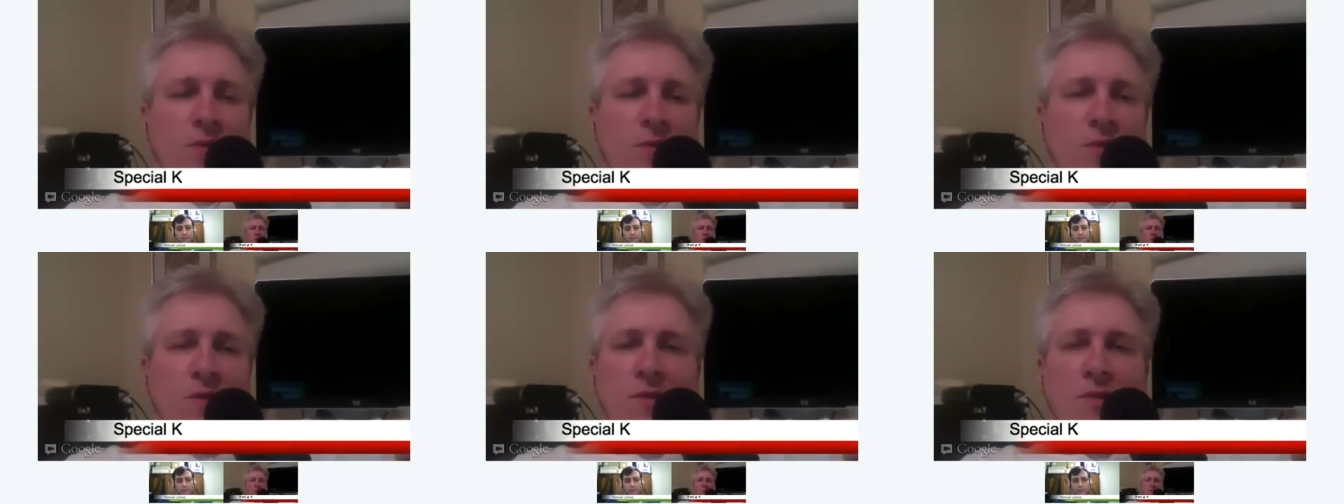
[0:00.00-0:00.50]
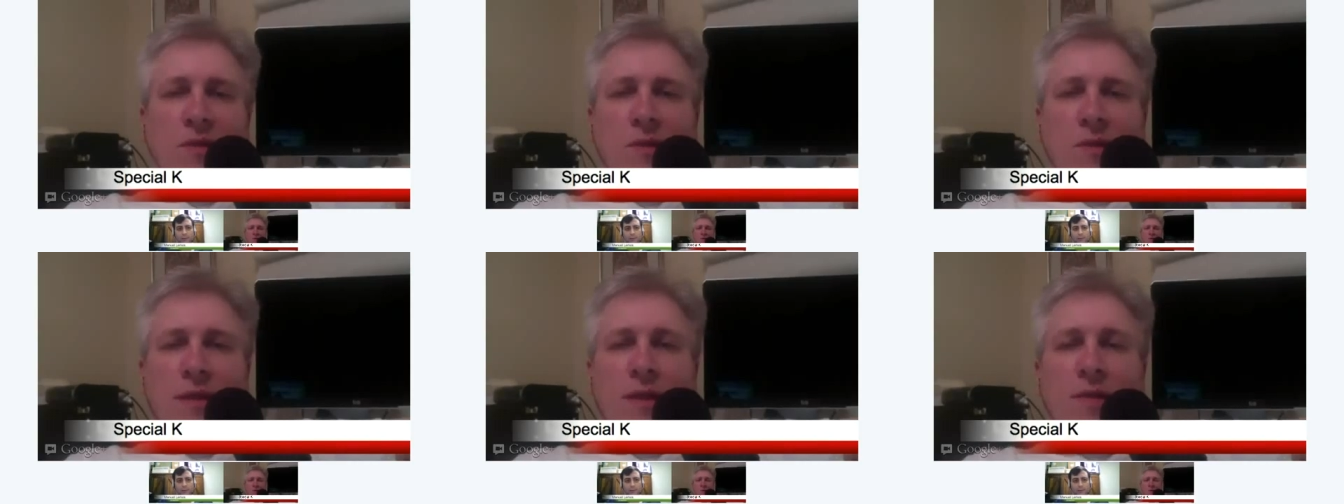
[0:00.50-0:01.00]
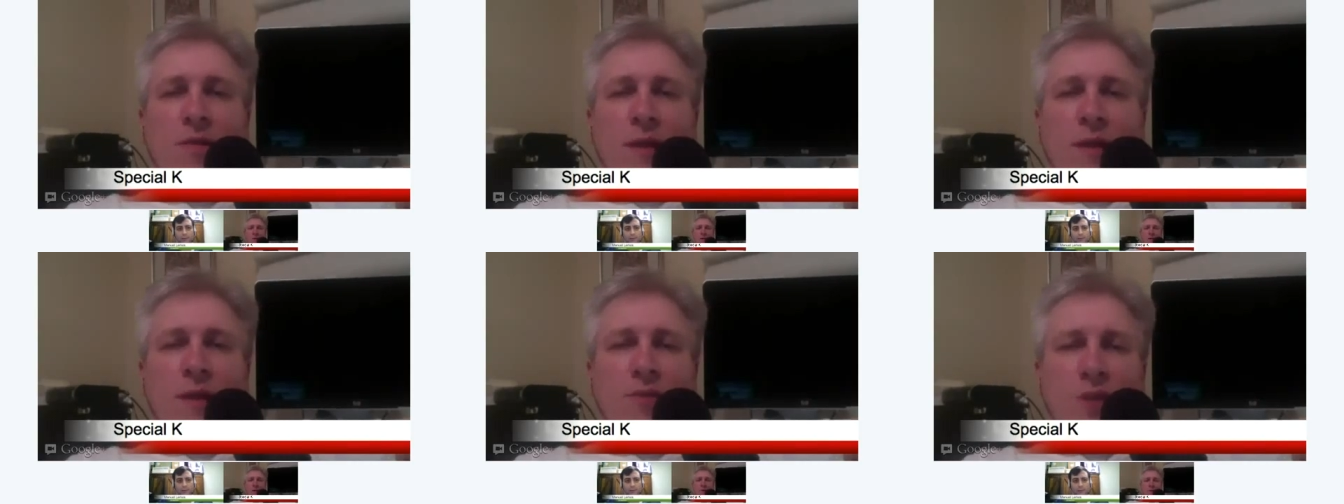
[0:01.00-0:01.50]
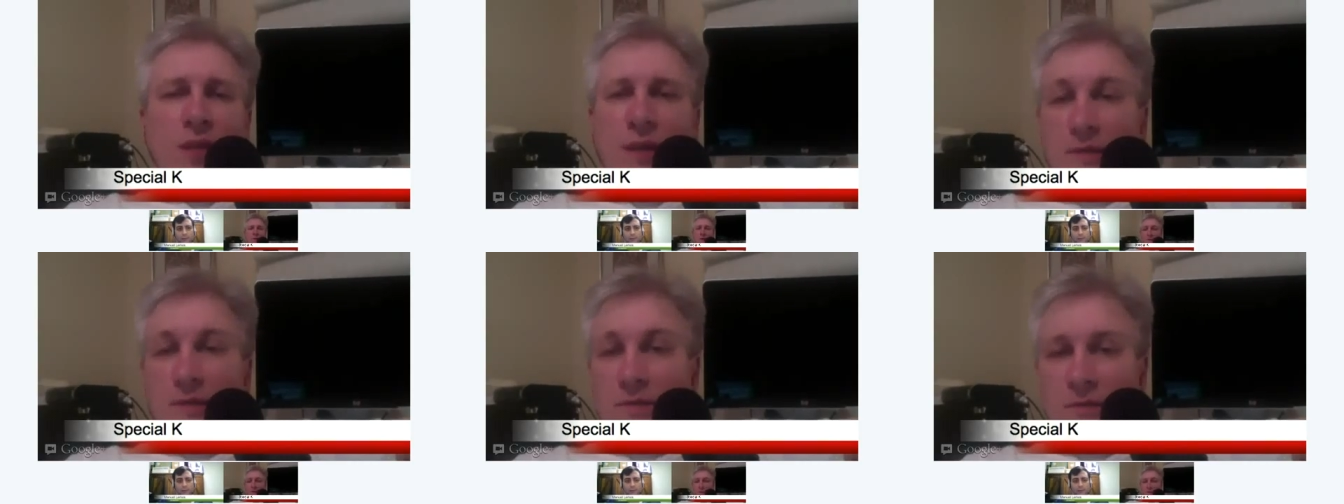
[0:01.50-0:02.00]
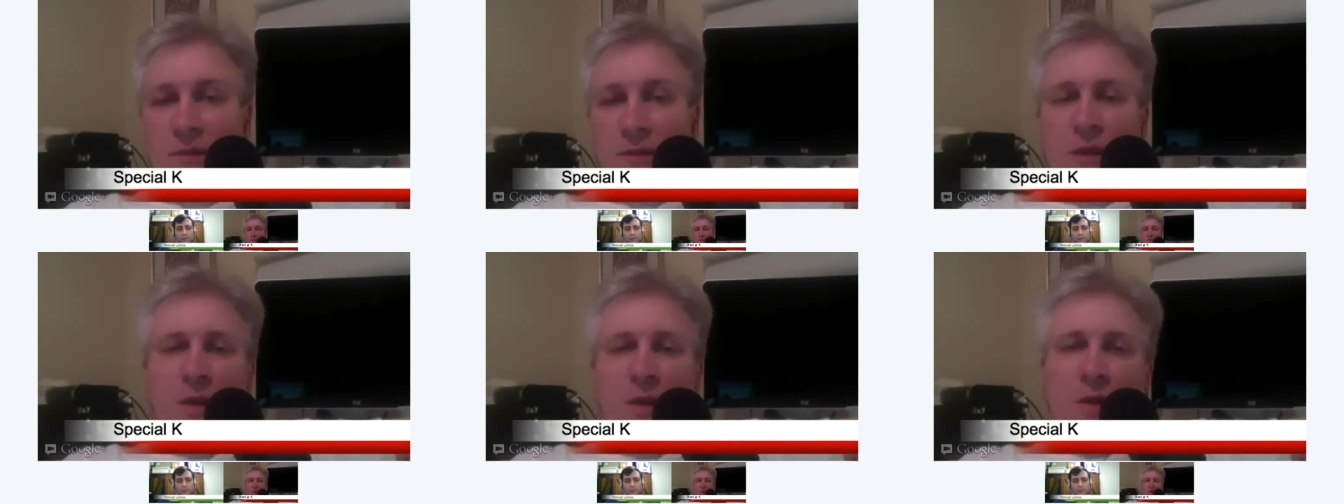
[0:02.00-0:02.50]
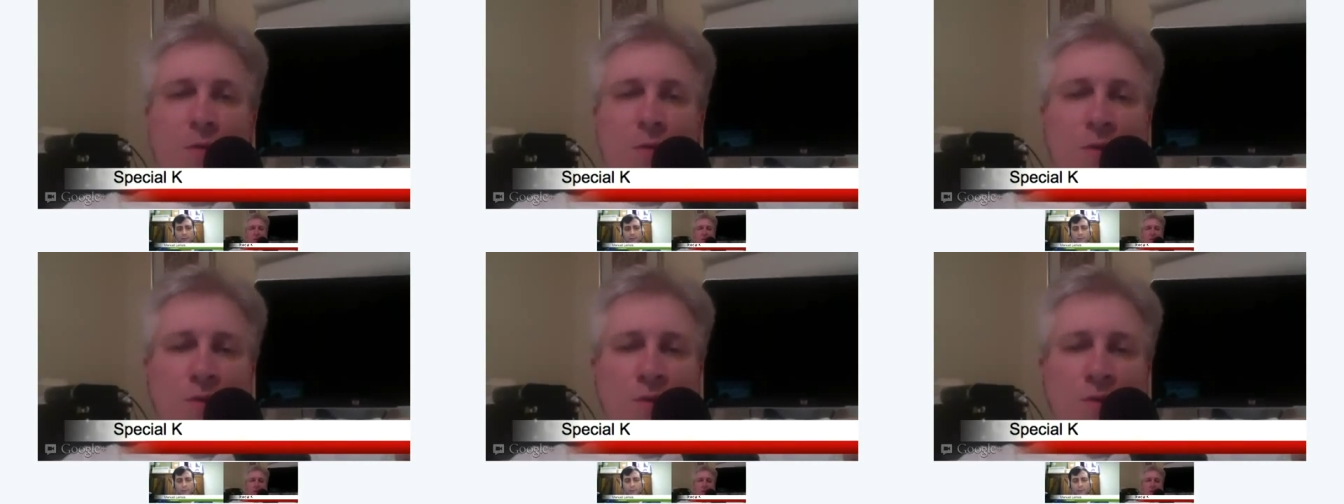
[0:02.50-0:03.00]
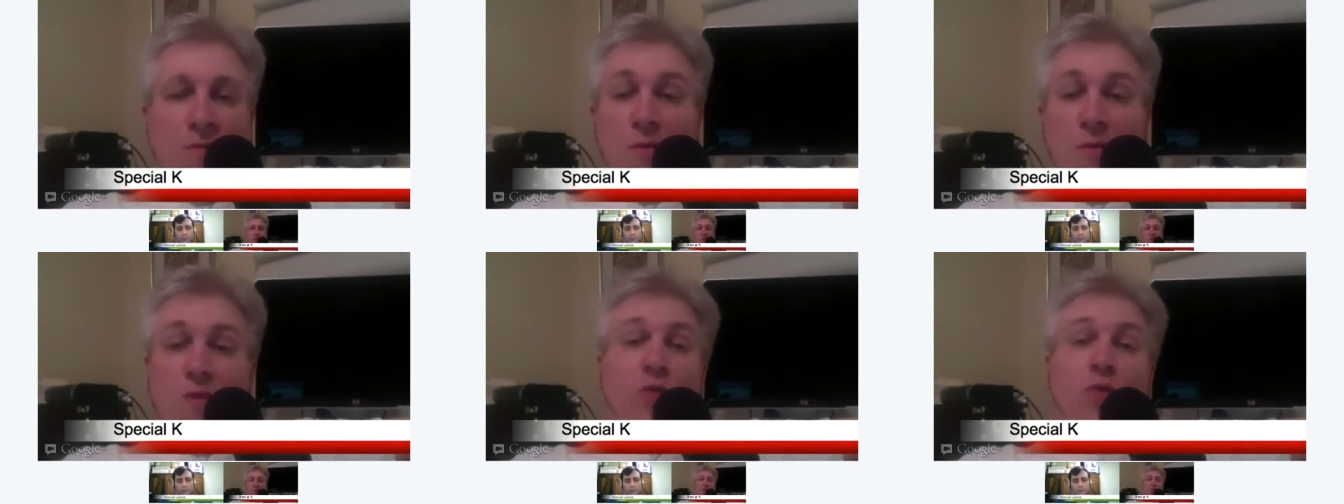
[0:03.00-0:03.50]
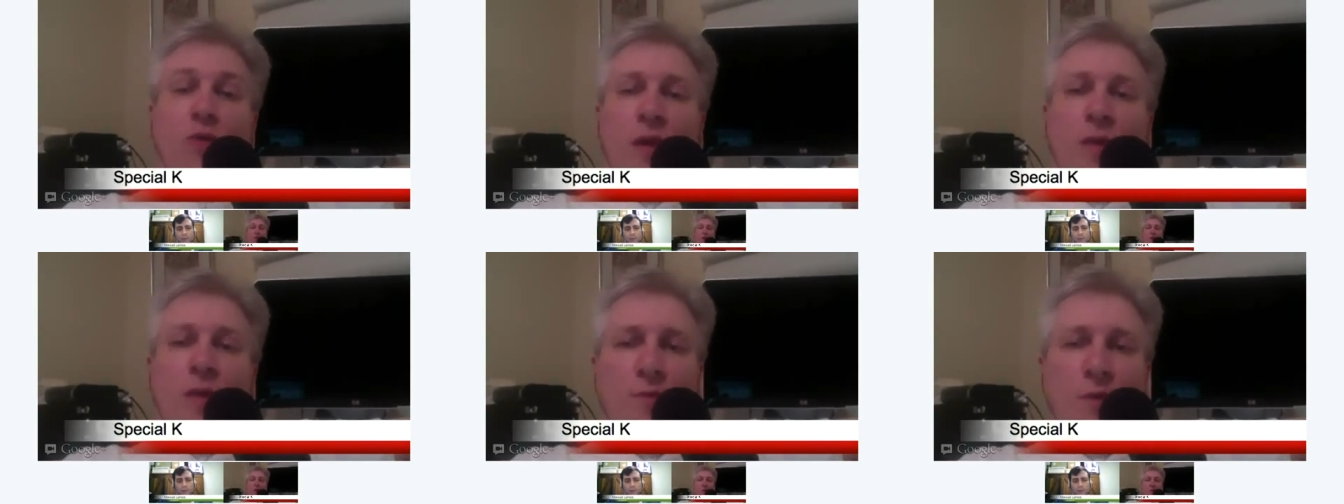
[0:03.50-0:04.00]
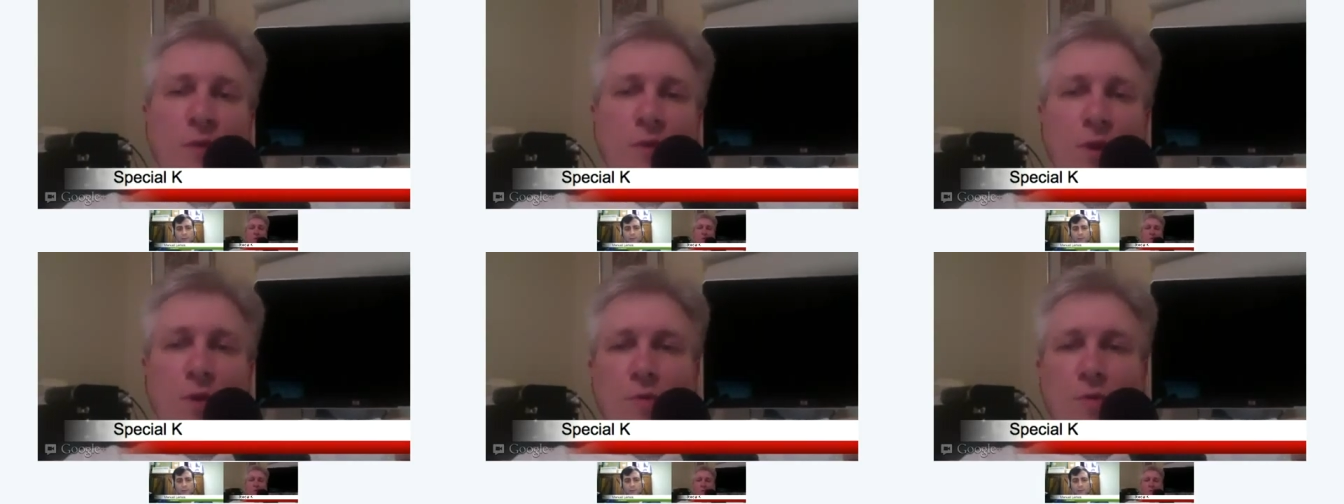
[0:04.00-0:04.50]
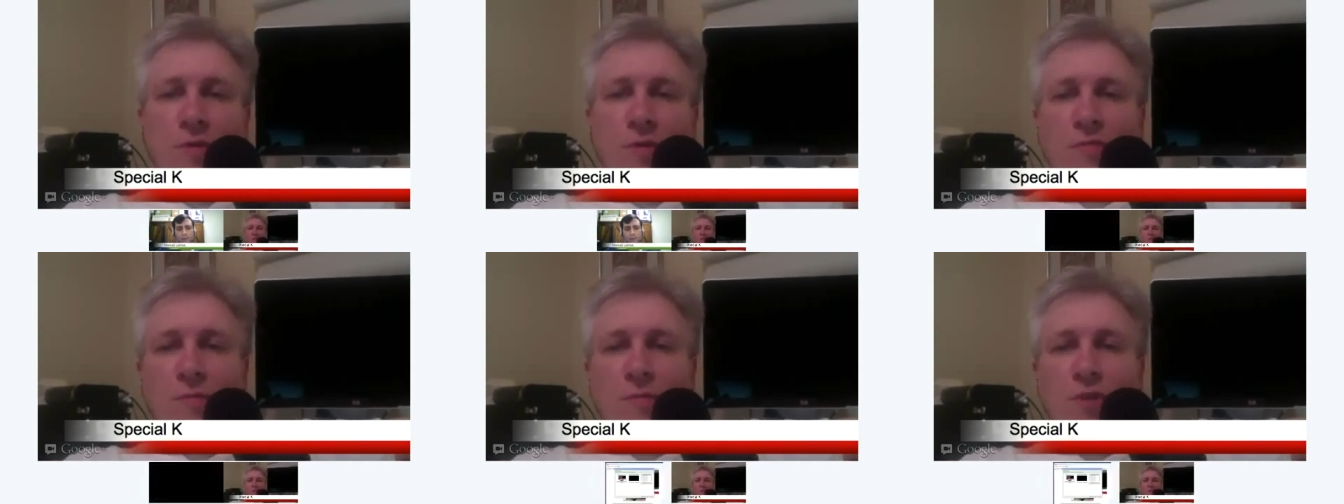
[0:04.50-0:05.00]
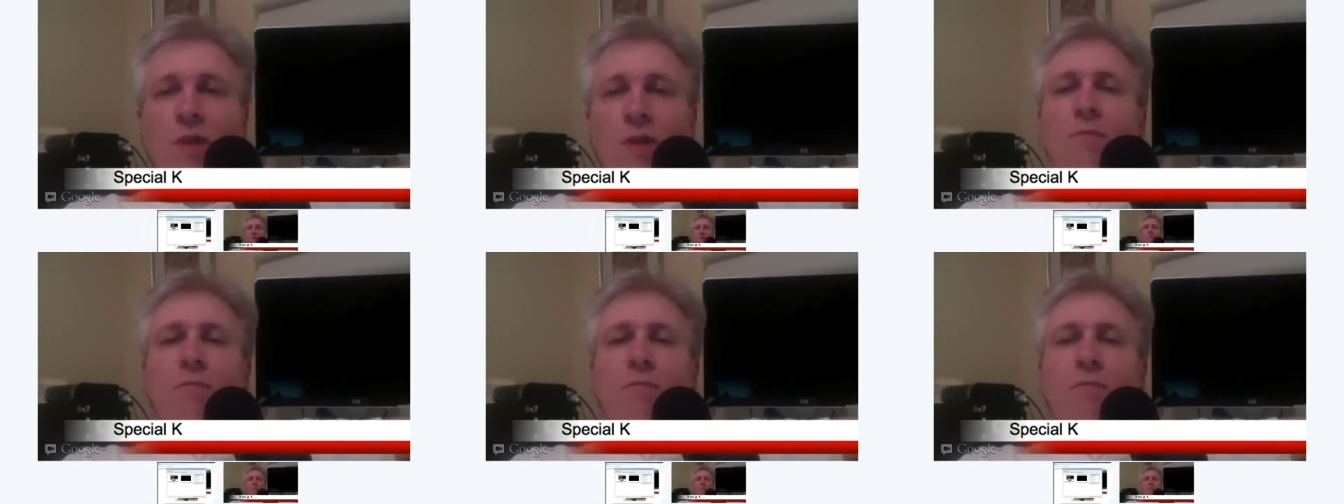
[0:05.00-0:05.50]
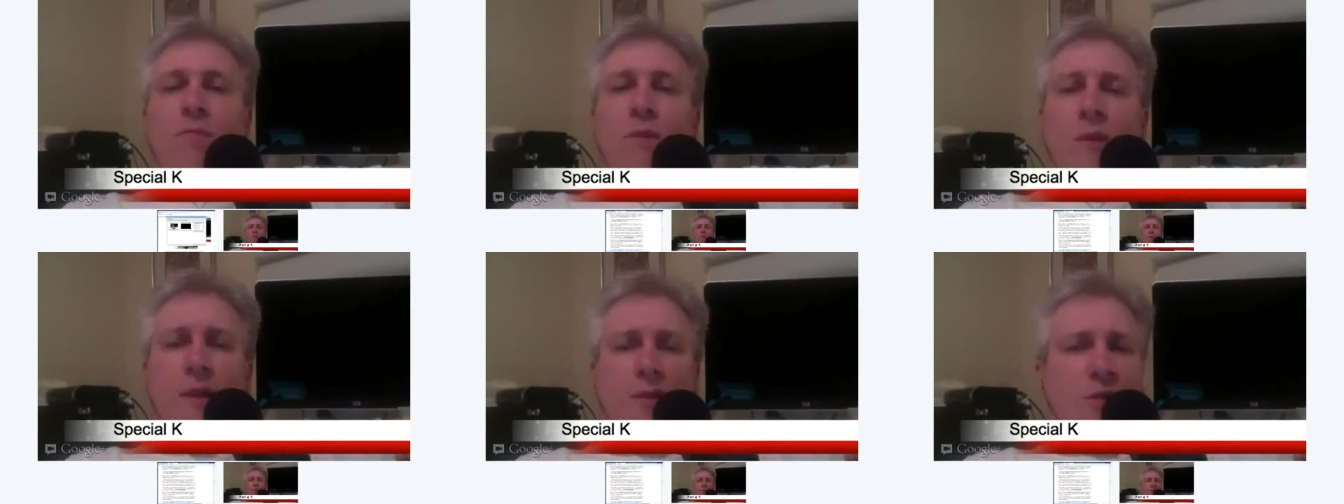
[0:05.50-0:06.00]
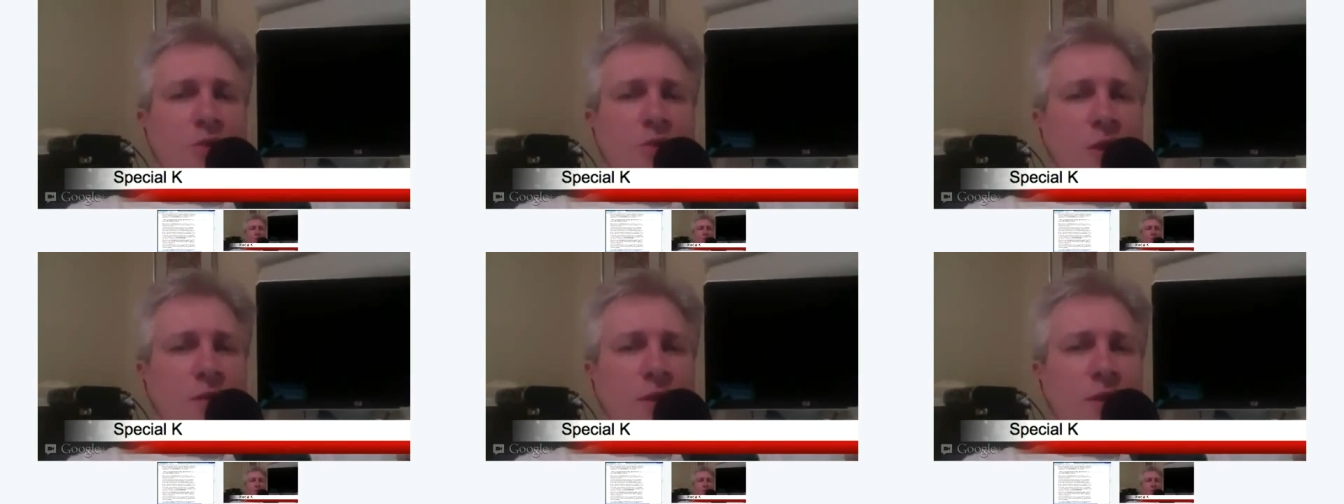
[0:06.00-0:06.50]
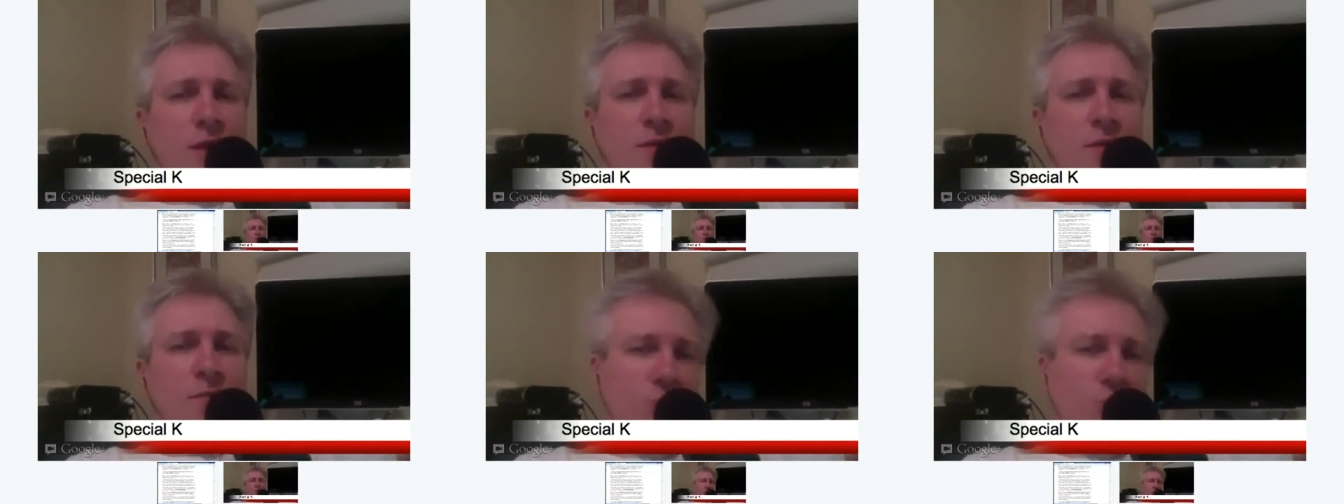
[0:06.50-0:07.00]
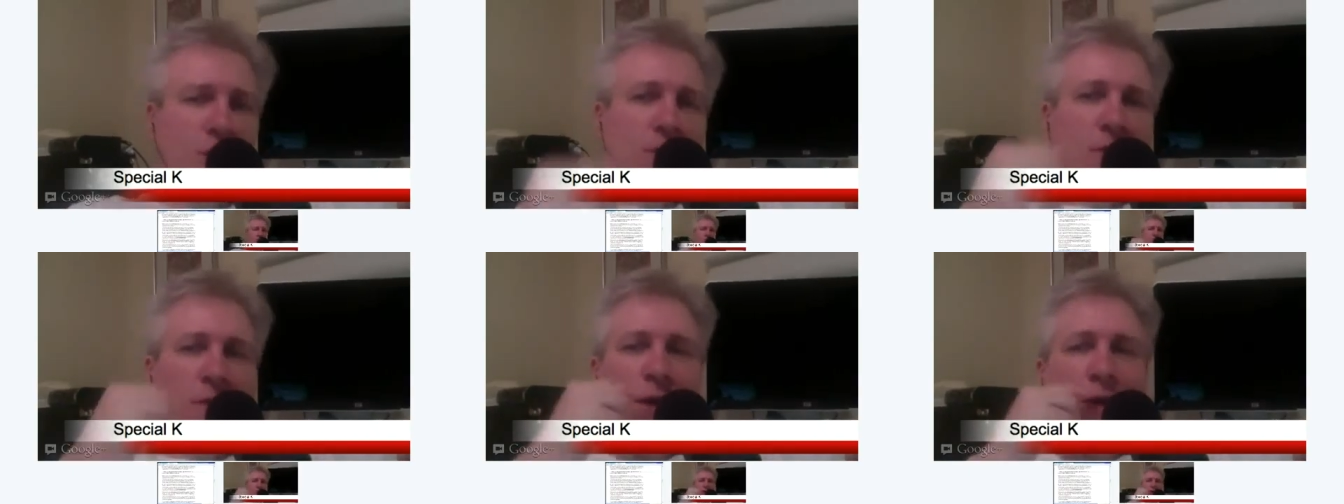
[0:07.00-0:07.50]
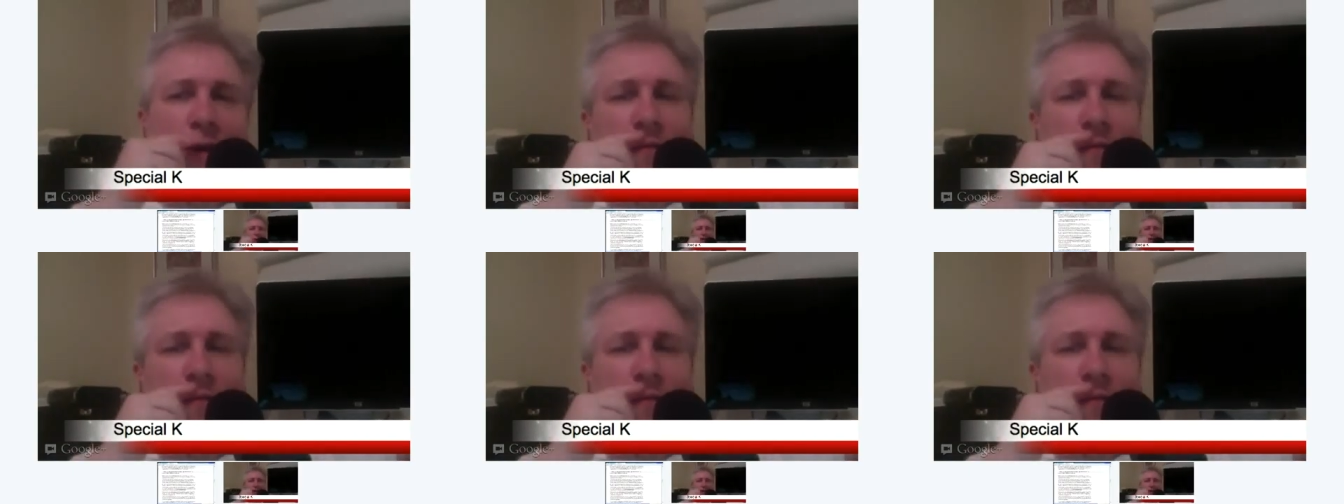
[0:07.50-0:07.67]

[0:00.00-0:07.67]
This is L.js, which is a very short name for a loader. This is from John, can I say John Gotti? Jonathan Gotti?